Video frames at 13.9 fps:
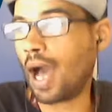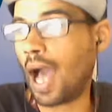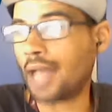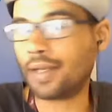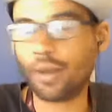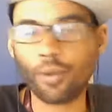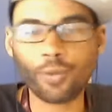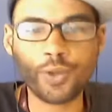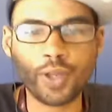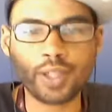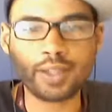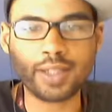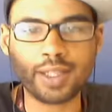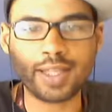I don't
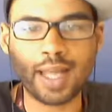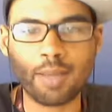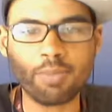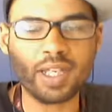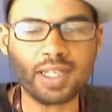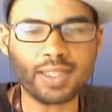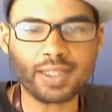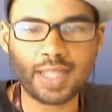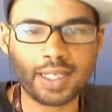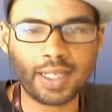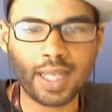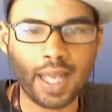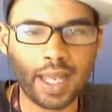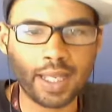think that means they
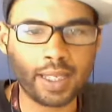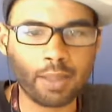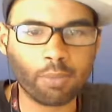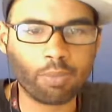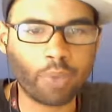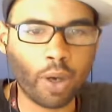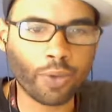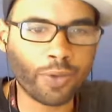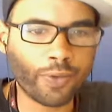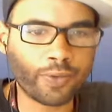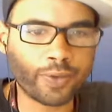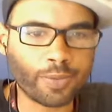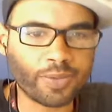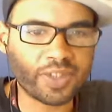can't get both of
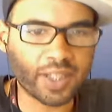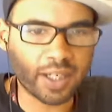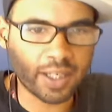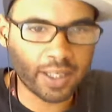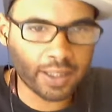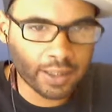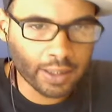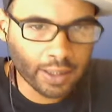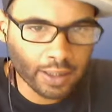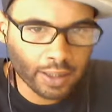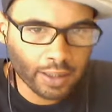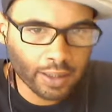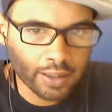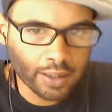them done.
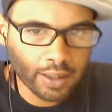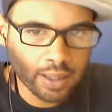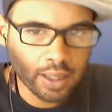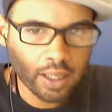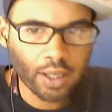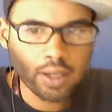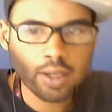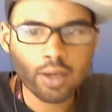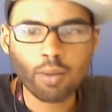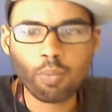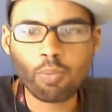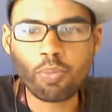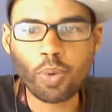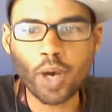
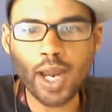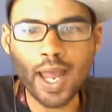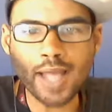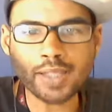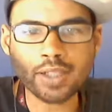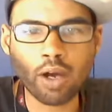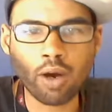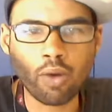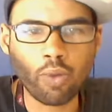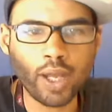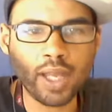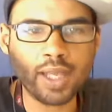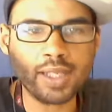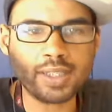But as
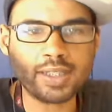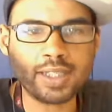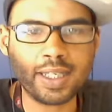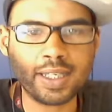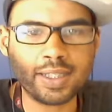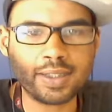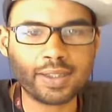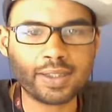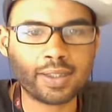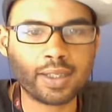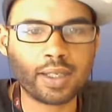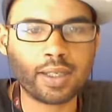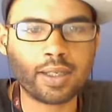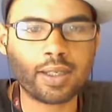always, it's
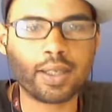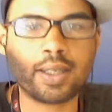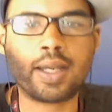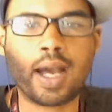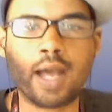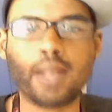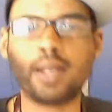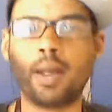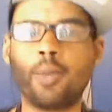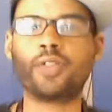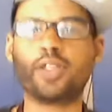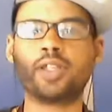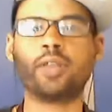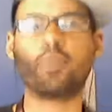kind of up
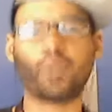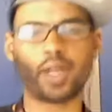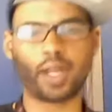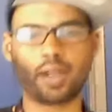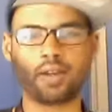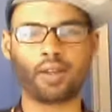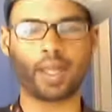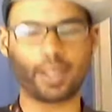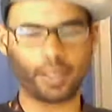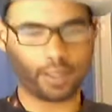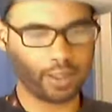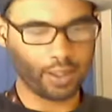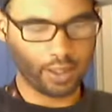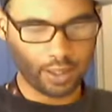to the player.
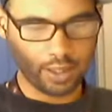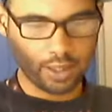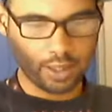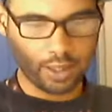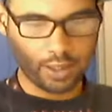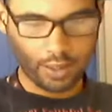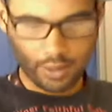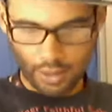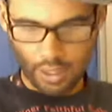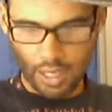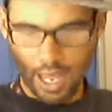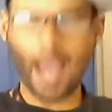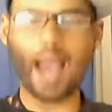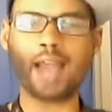
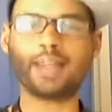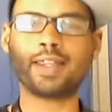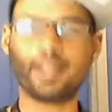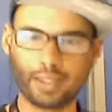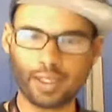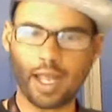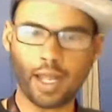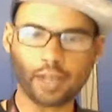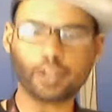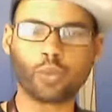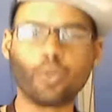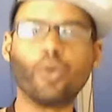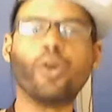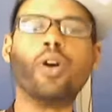I think the Niners
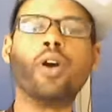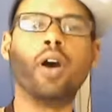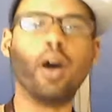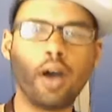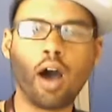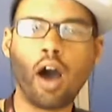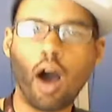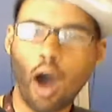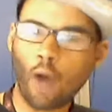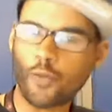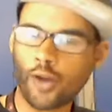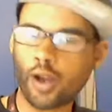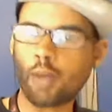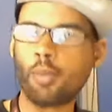will
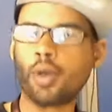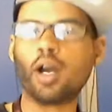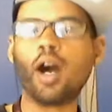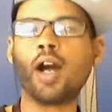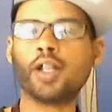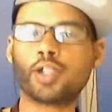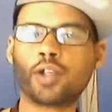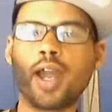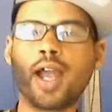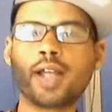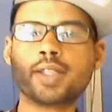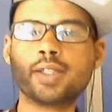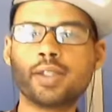offer him a contract.